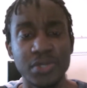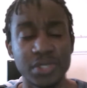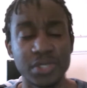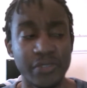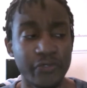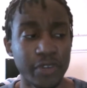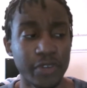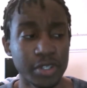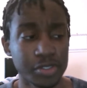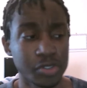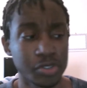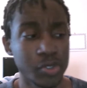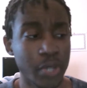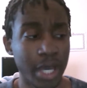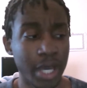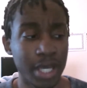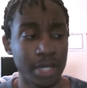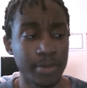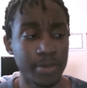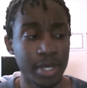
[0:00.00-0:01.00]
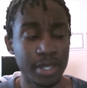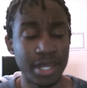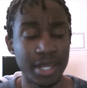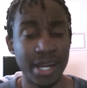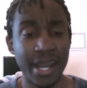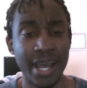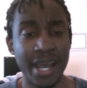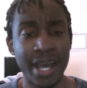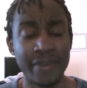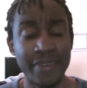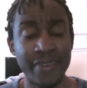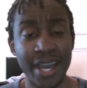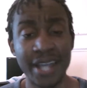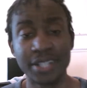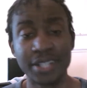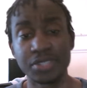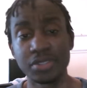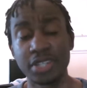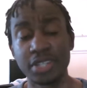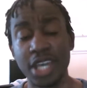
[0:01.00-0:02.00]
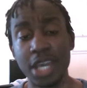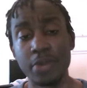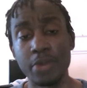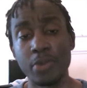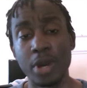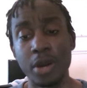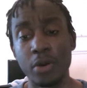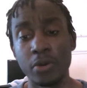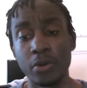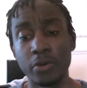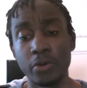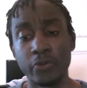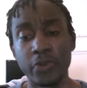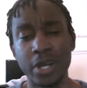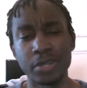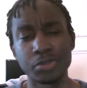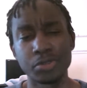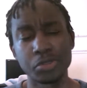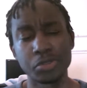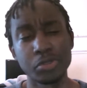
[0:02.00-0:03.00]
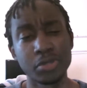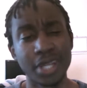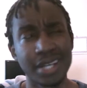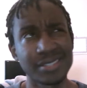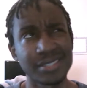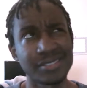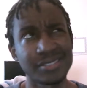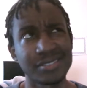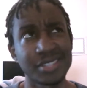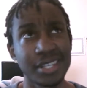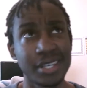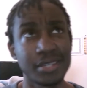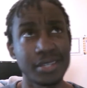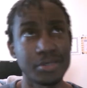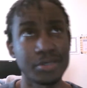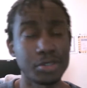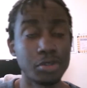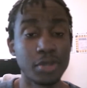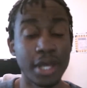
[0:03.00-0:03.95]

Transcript: The first two anime that I have actually came out around 2010,